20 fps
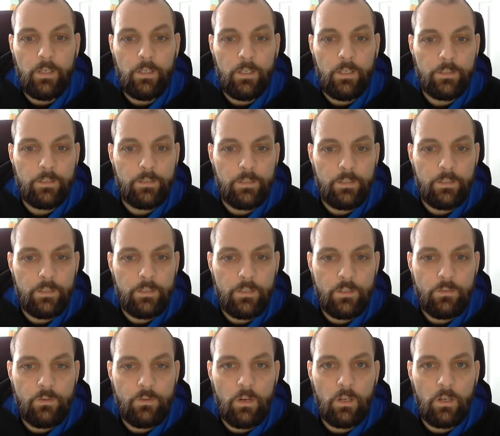And it's just the
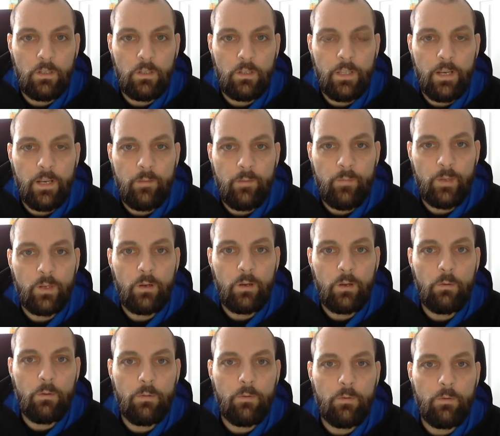struggle that I've been
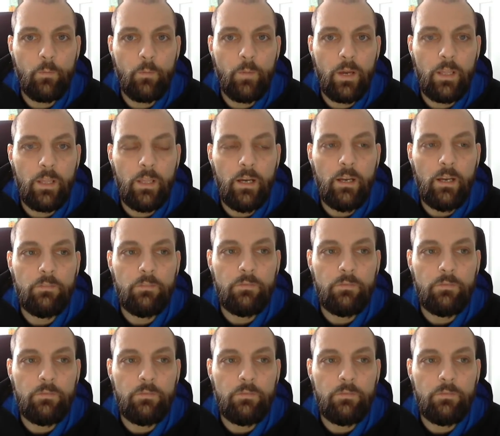going through in my life,